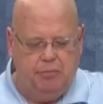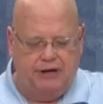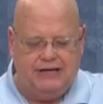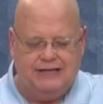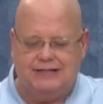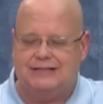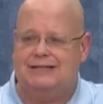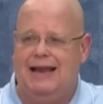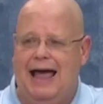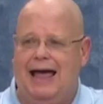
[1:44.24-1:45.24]
but he does
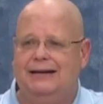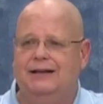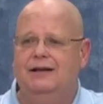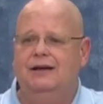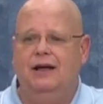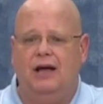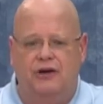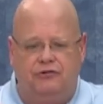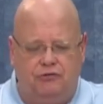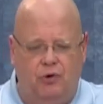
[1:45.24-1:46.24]
not
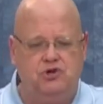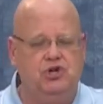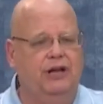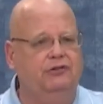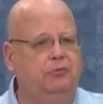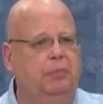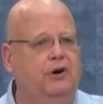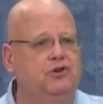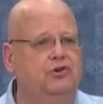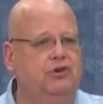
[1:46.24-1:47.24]
associate
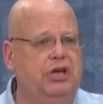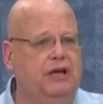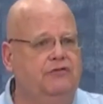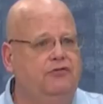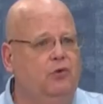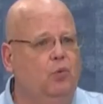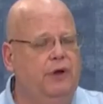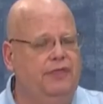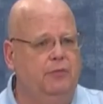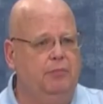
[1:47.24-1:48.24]
spiritual gifts
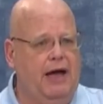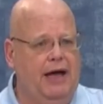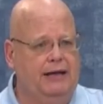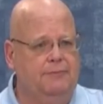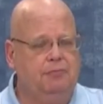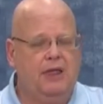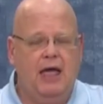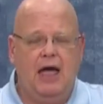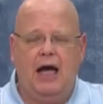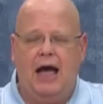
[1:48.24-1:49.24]
with the body.
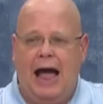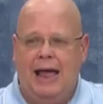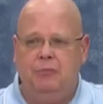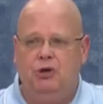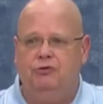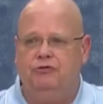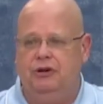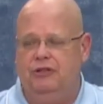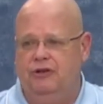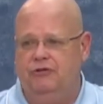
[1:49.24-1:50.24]
I'm
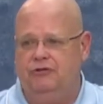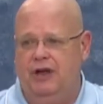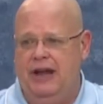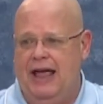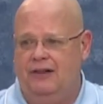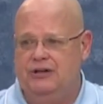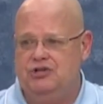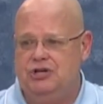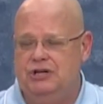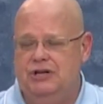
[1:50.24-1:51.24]
using this
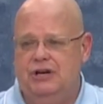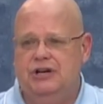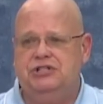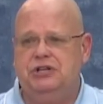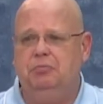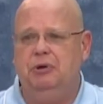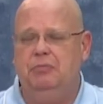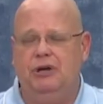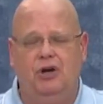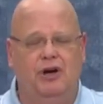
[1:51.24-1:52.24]
analogy simply
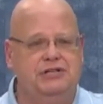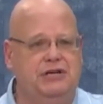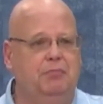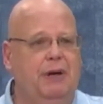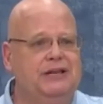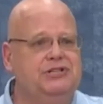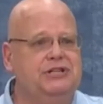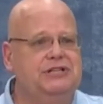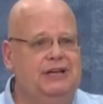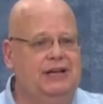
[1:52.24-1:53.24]
because it makes
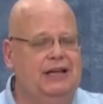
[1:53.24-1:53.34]
us